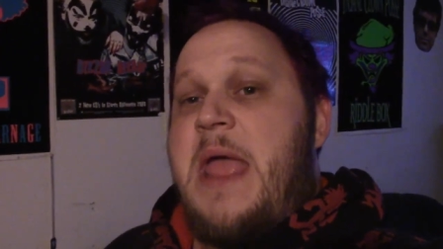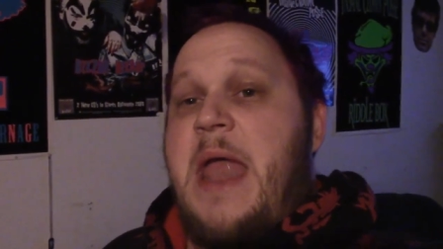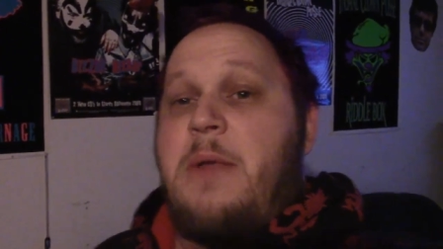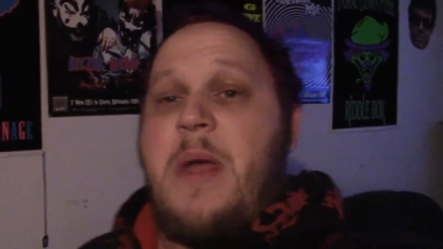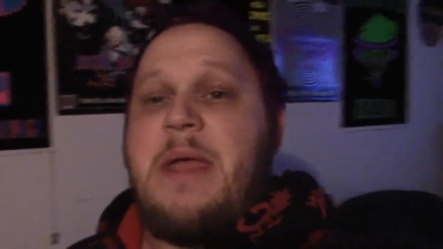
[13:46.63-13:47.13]

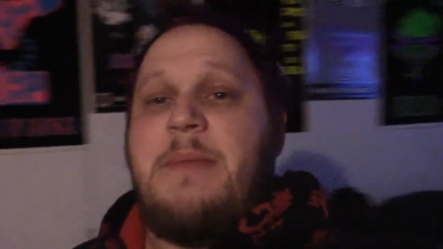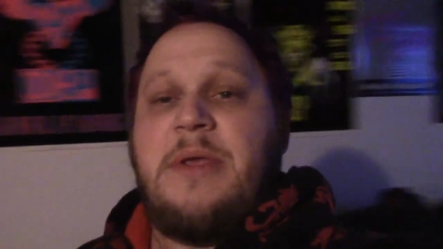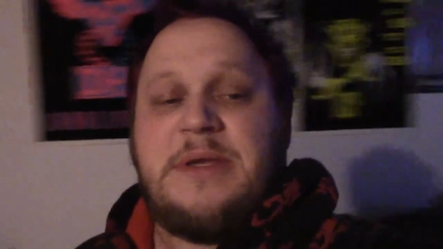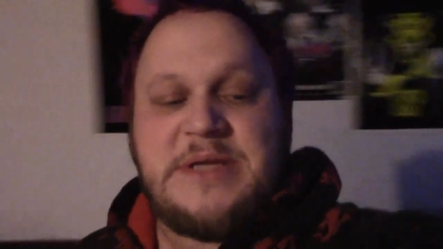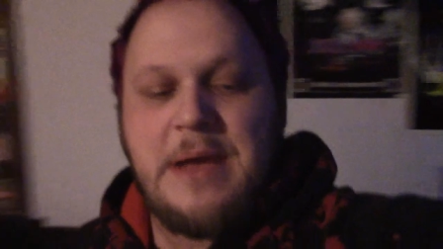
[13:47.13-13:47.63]
Anyway, a
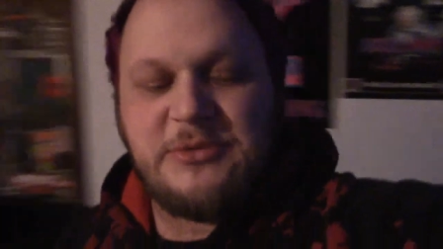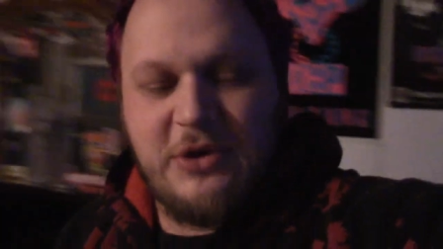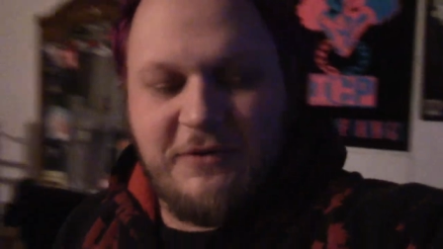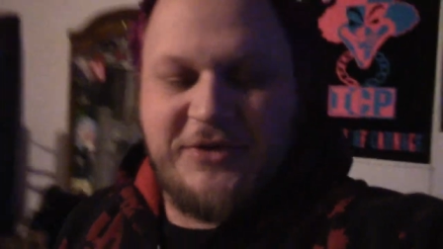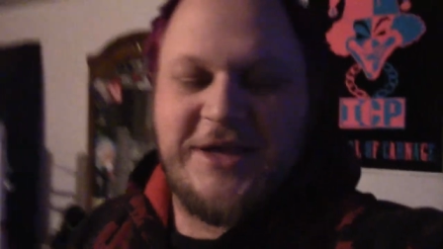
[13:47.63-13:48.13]
million times
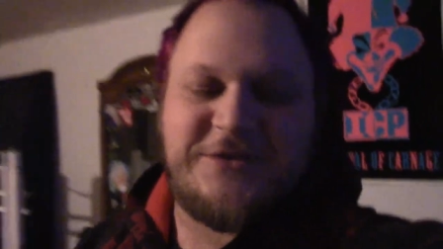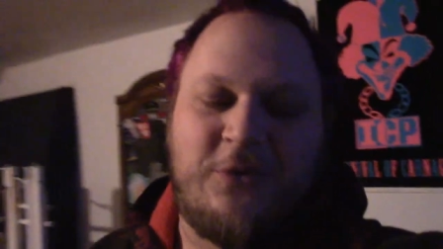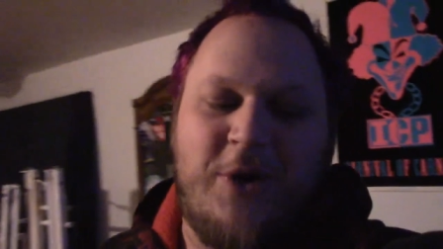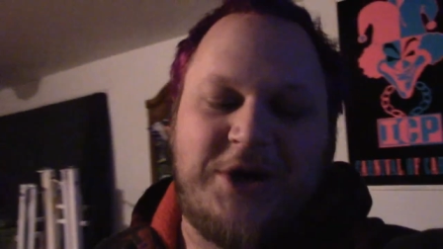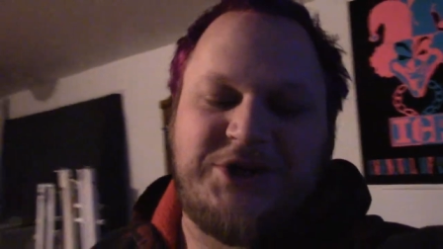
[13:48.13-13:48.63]
over, thanks
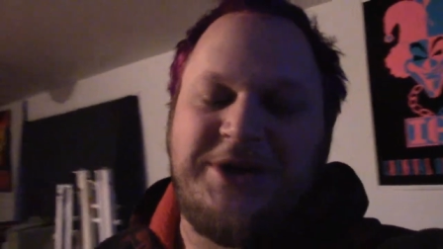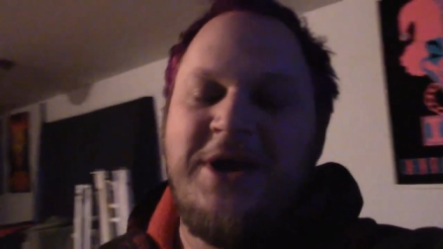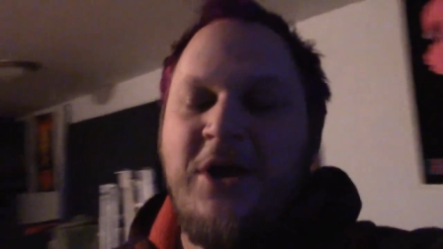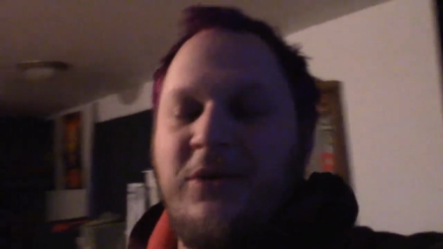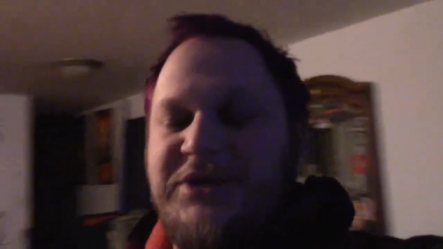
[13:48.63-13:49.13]
for watching.
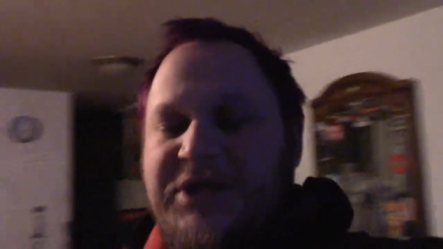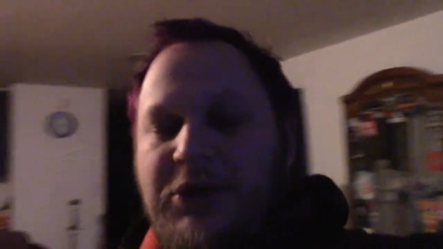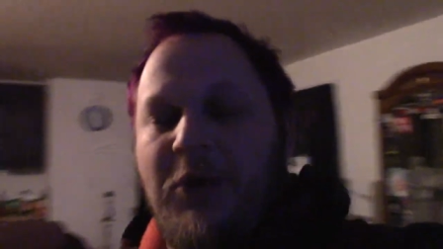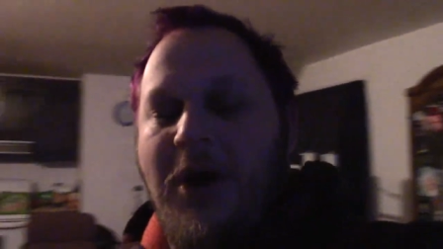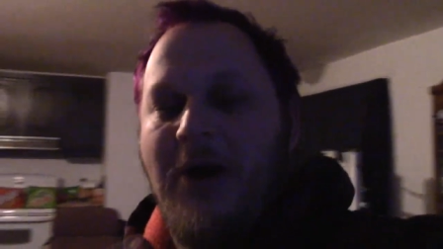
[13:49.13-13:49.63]
We'll see
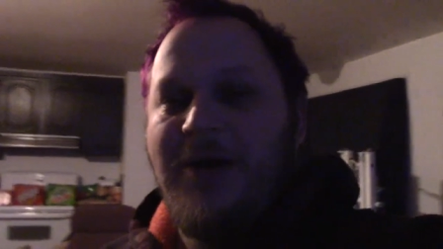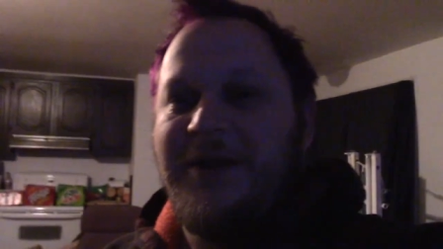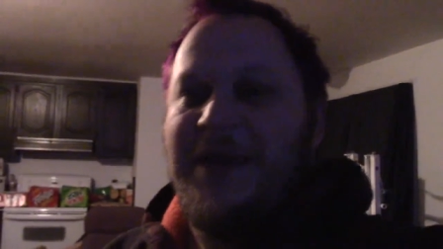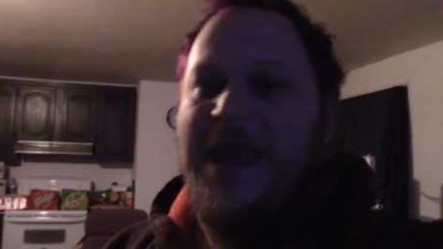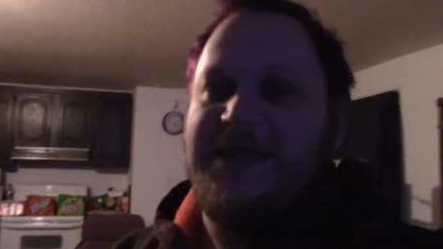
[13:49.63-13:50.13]
you all
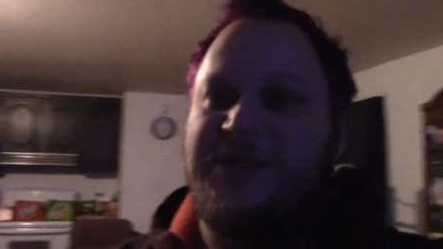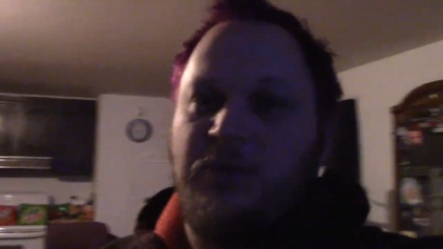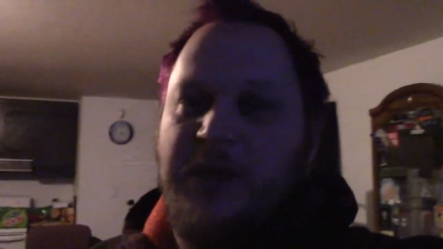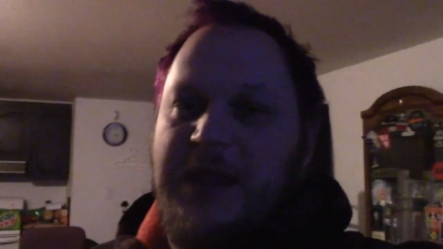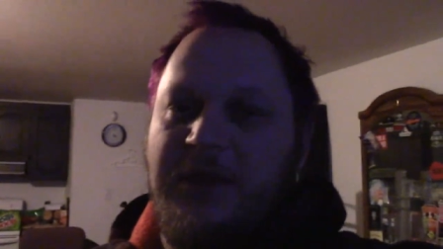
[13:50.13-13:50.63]
next
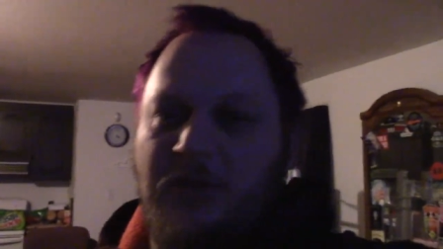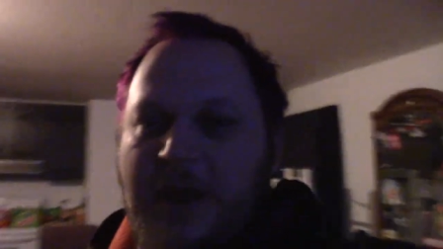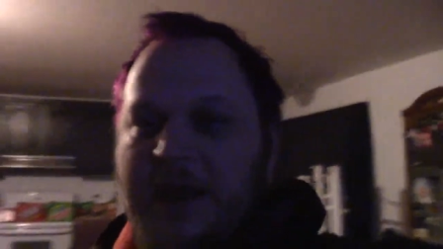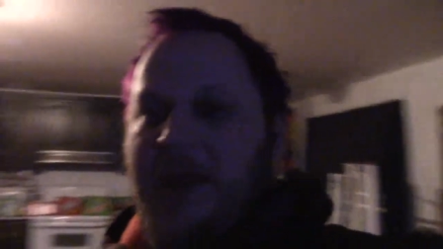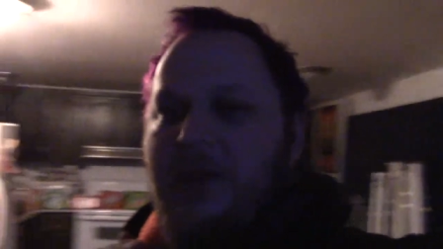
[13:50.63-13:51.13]
week
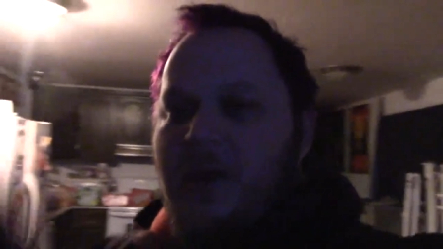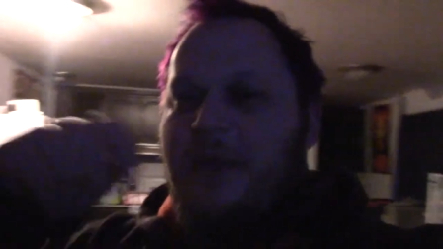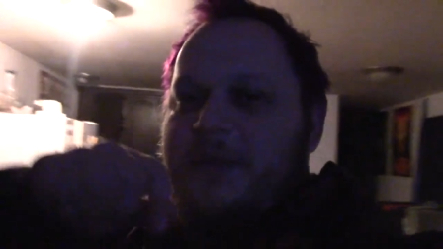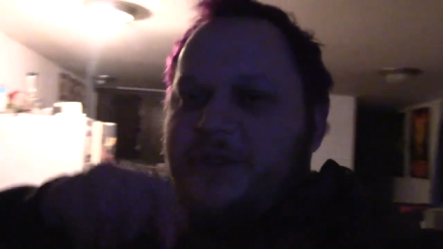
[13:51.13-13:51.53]
right here on